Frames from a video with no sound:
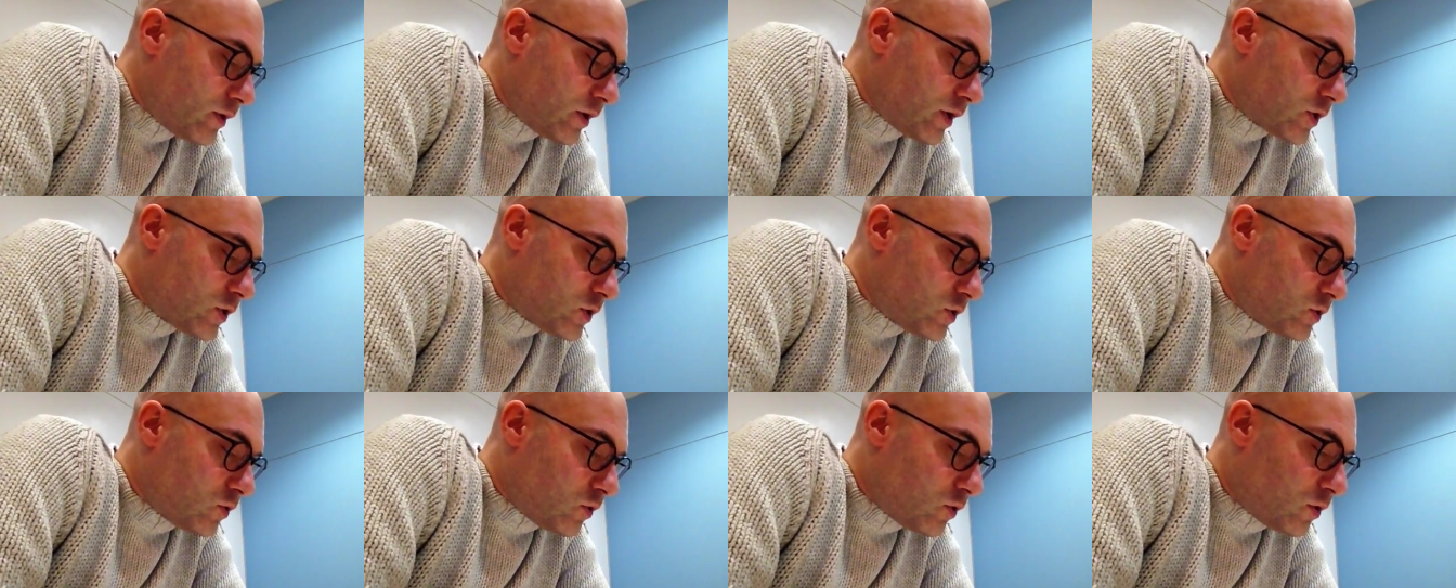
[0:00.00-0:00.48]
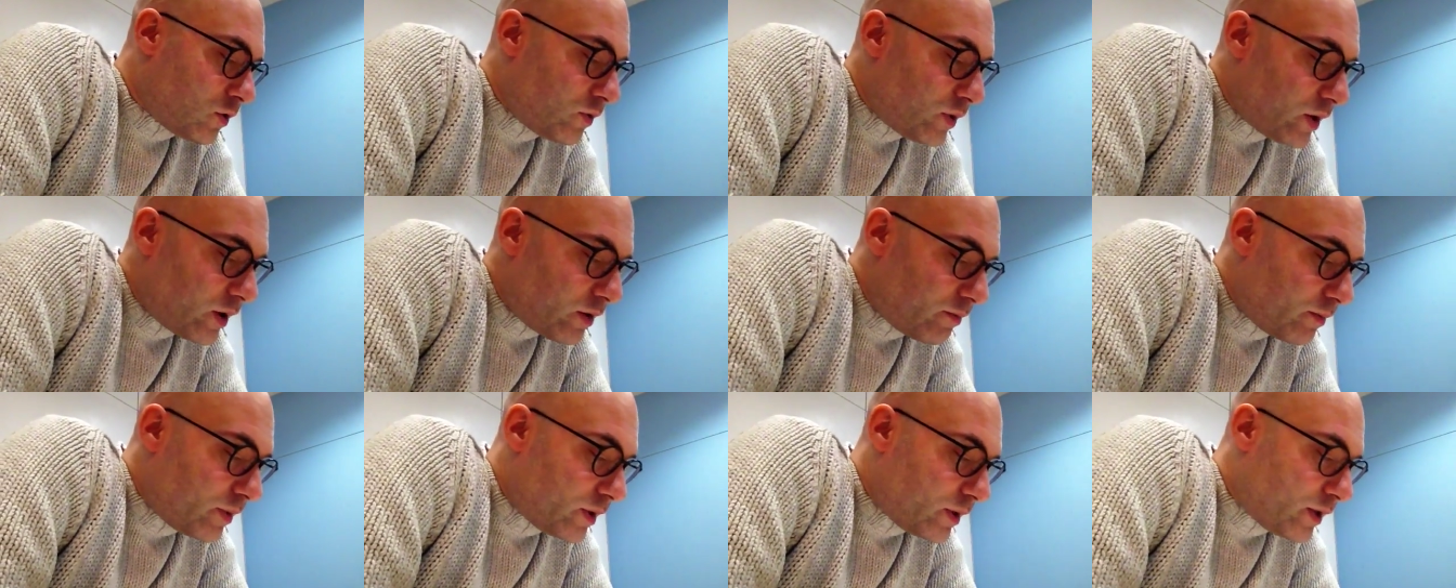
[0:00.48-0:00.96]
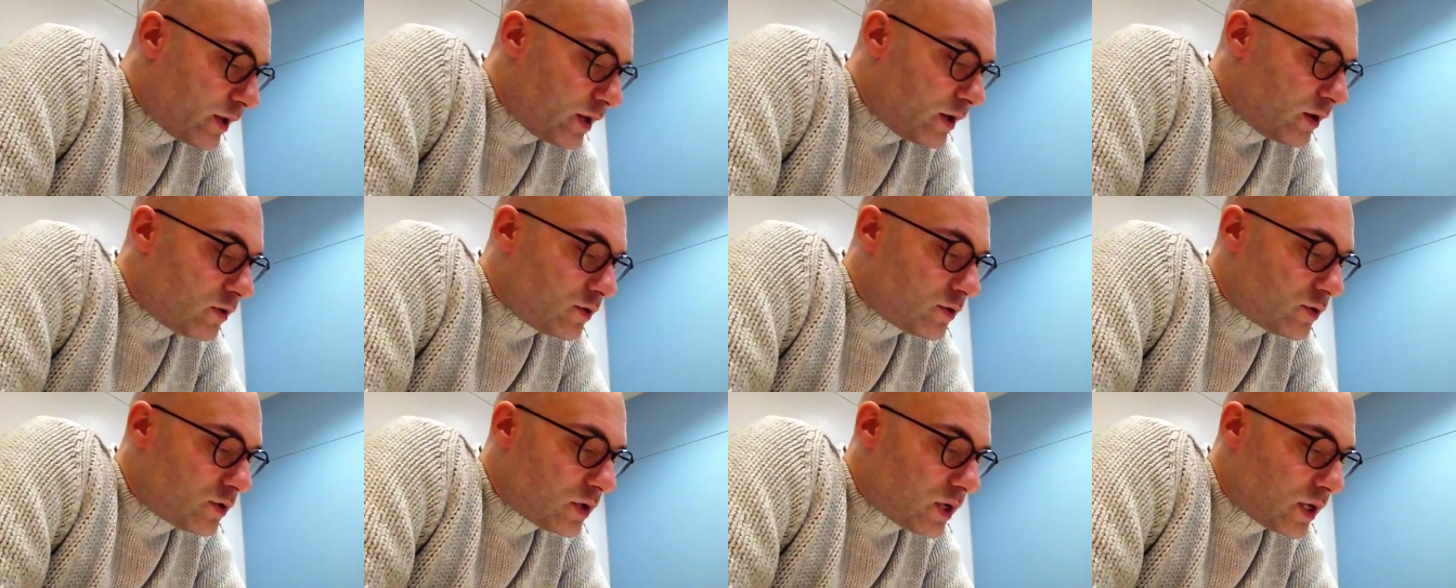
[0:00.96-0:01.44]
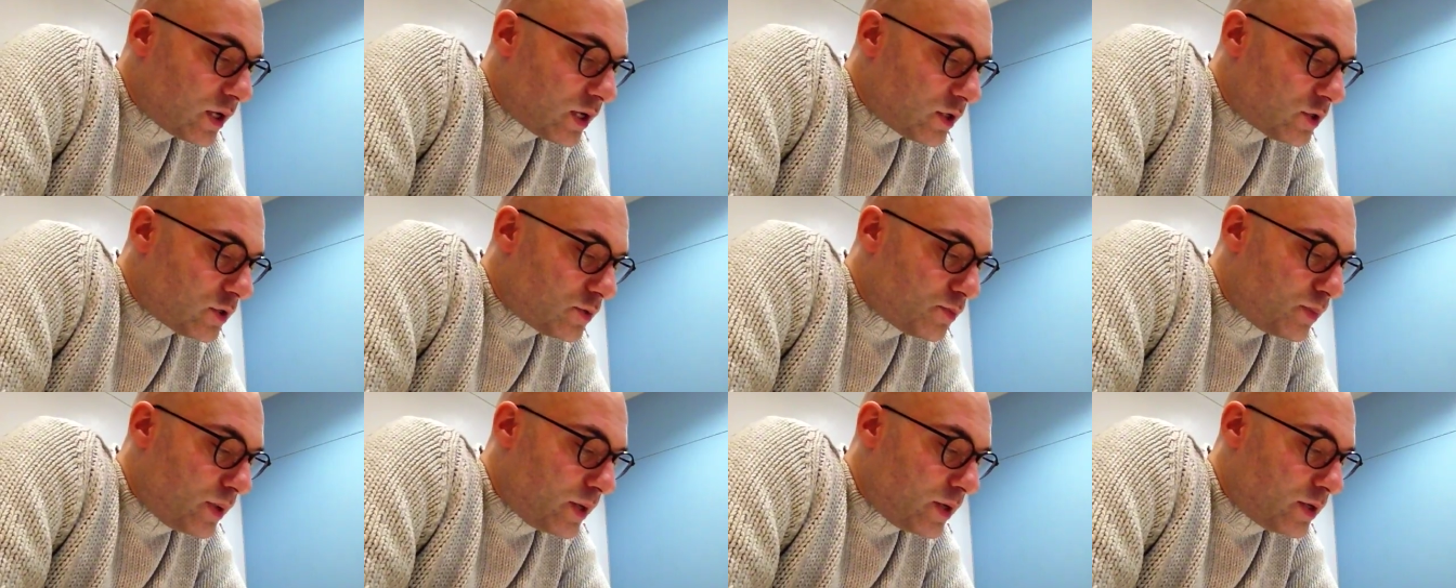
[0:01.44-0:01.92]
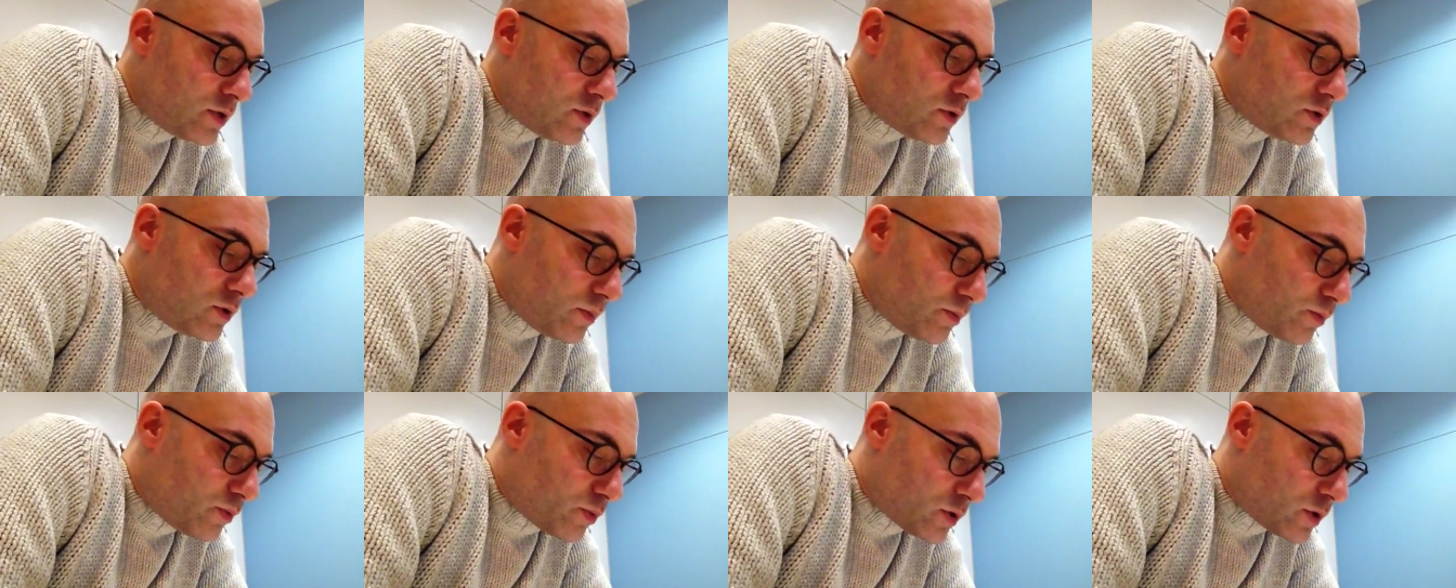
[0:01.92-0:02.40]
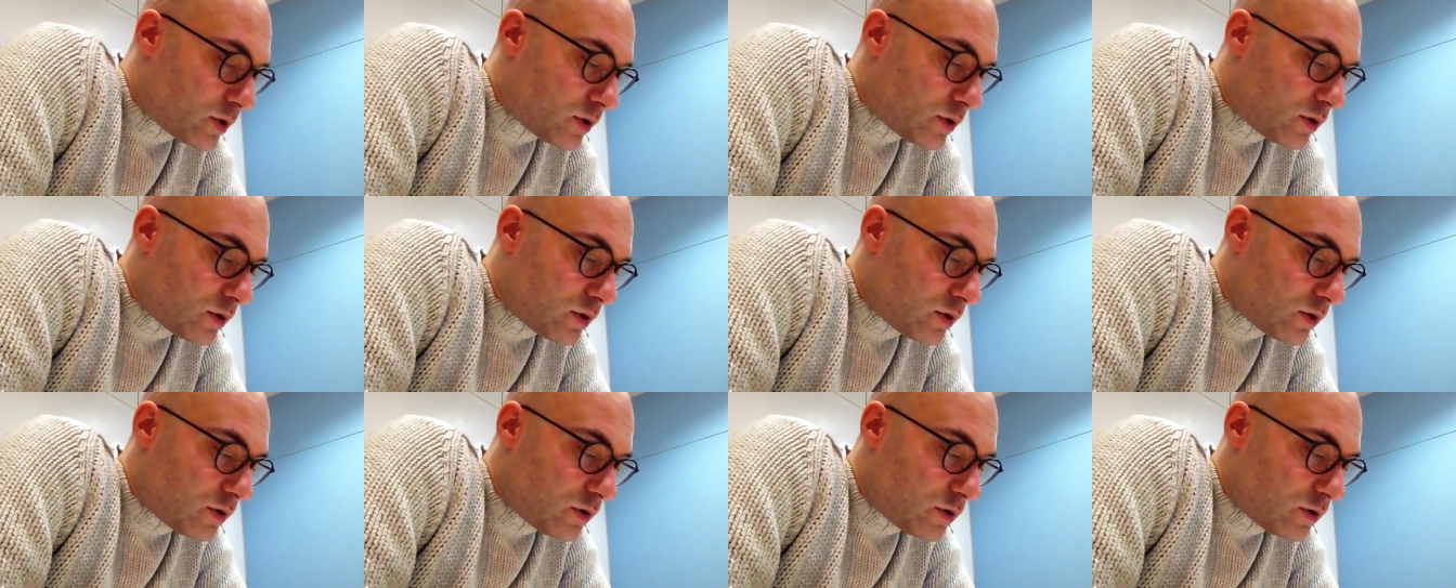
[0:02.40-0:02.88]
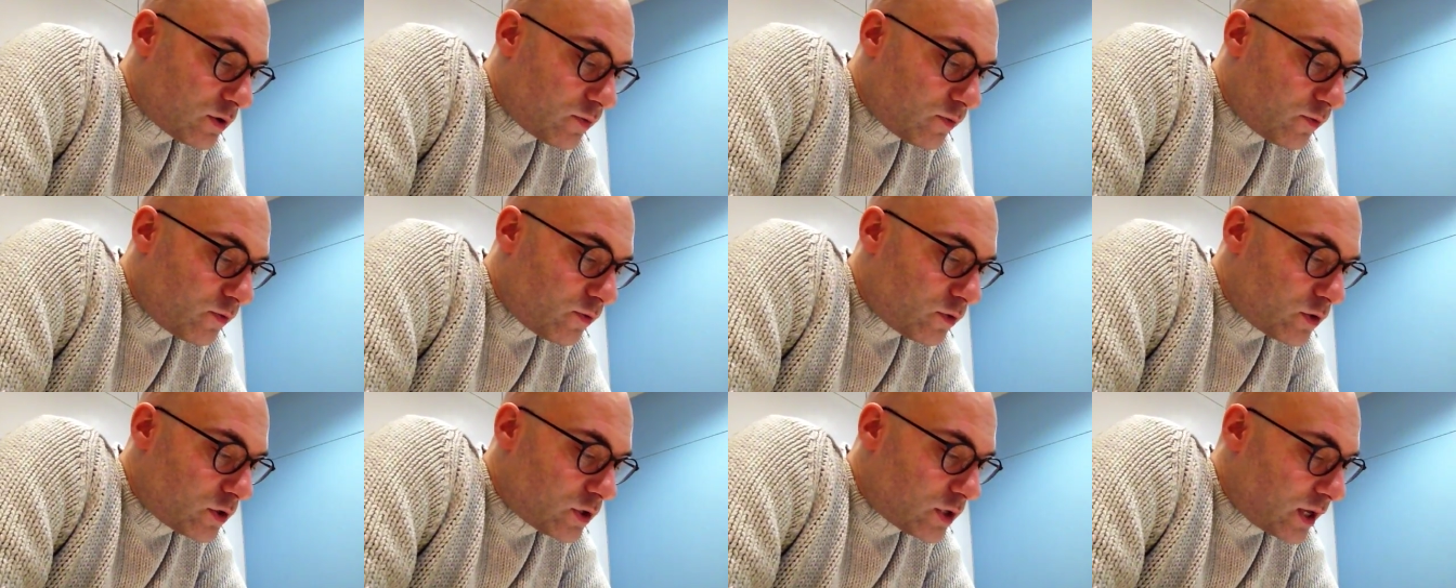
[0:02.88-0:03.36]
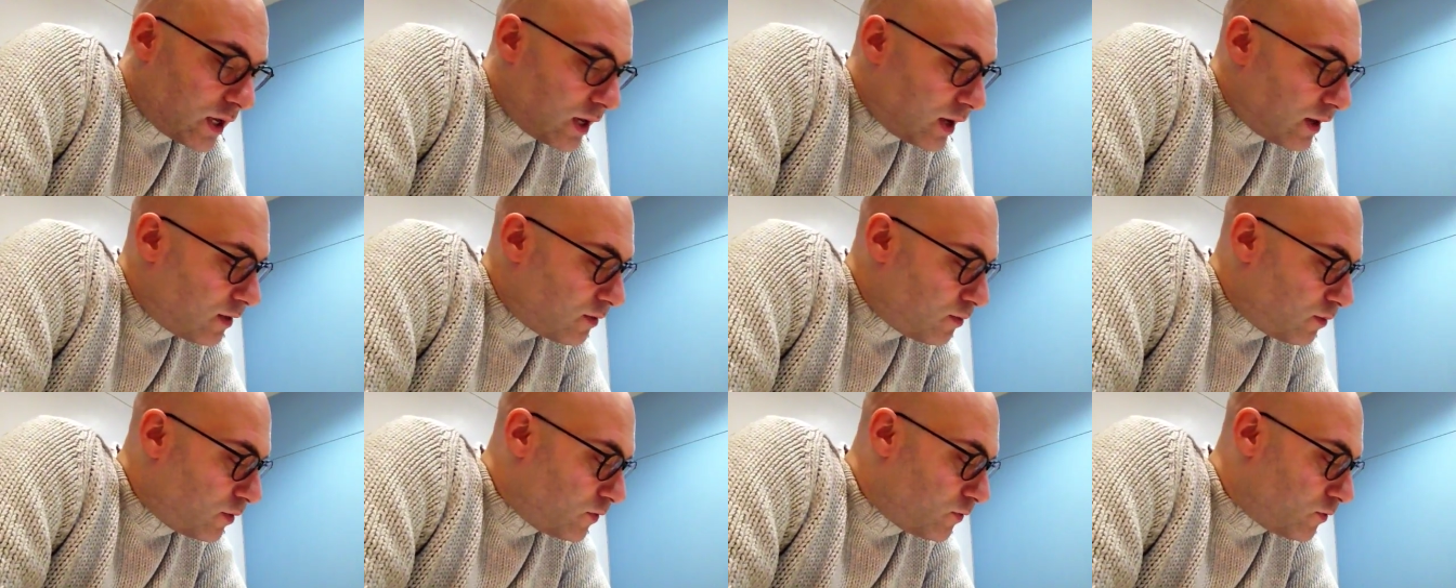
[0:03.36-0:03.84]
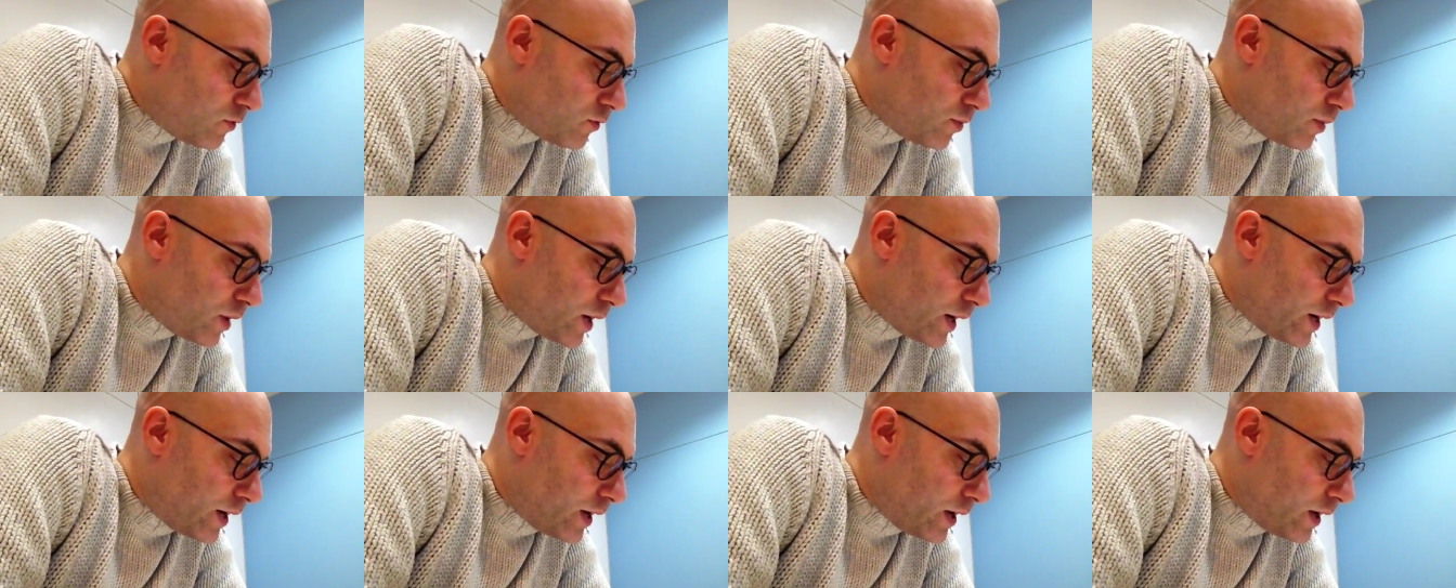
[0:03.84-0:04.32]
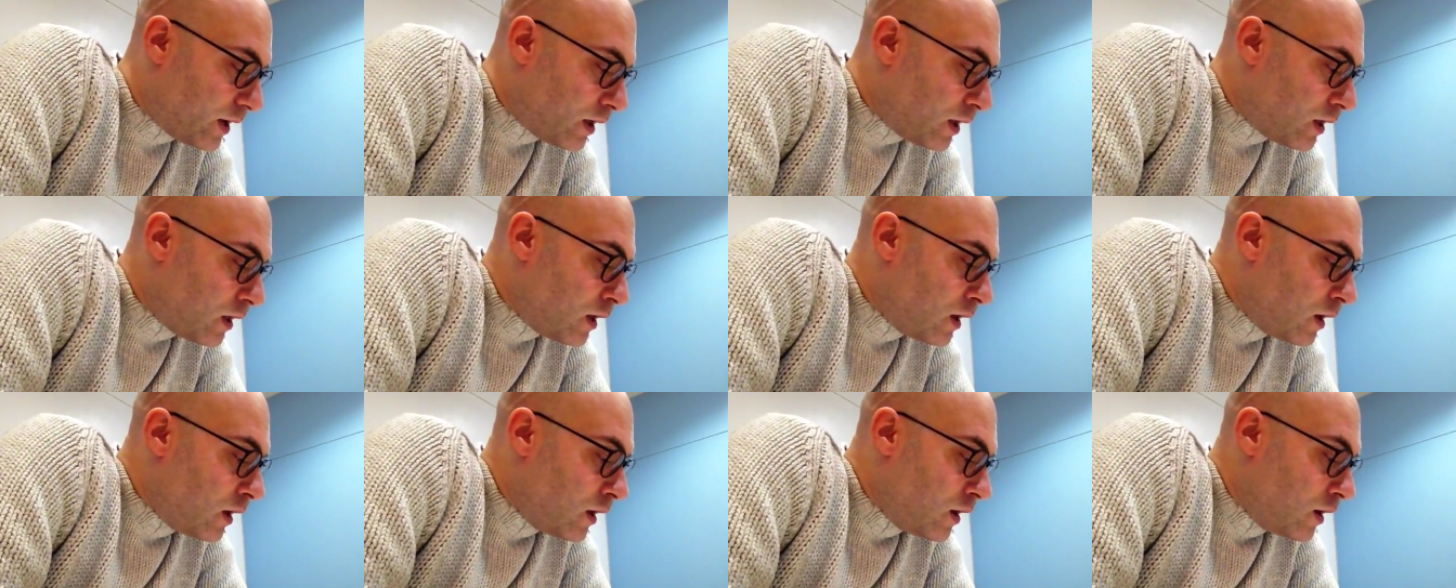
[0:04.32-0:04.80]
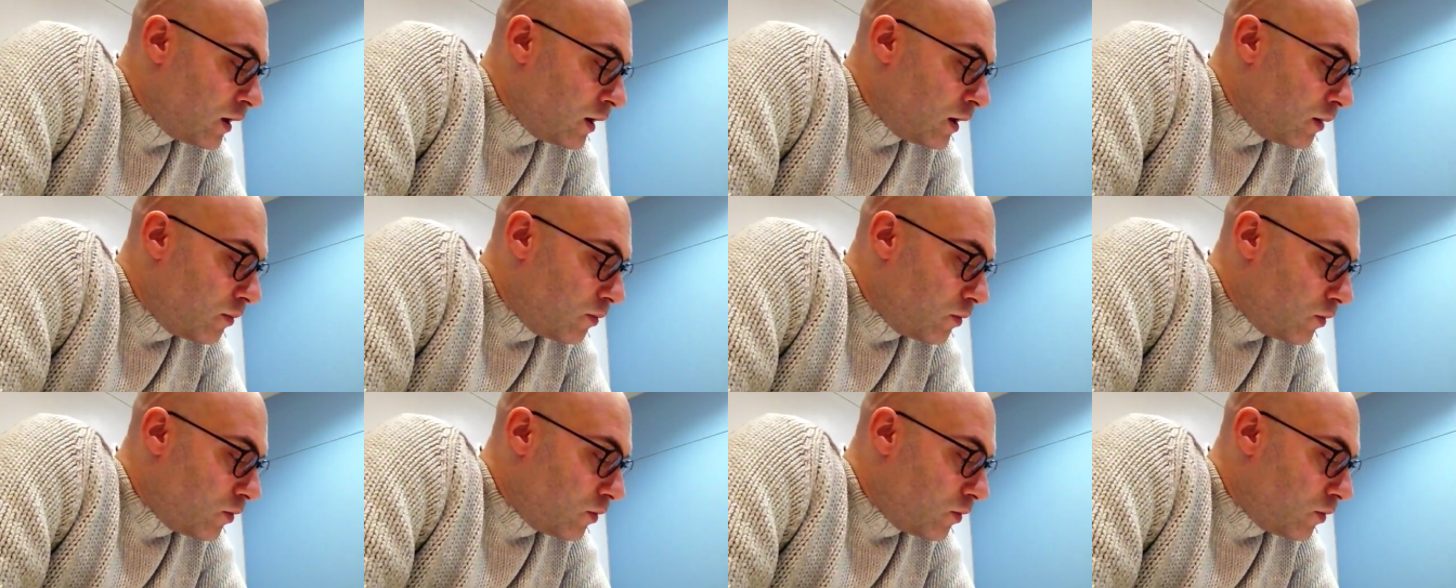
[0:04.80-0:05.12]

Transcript: a store where millennials can experience the products firsthand before buying. Uh-huh.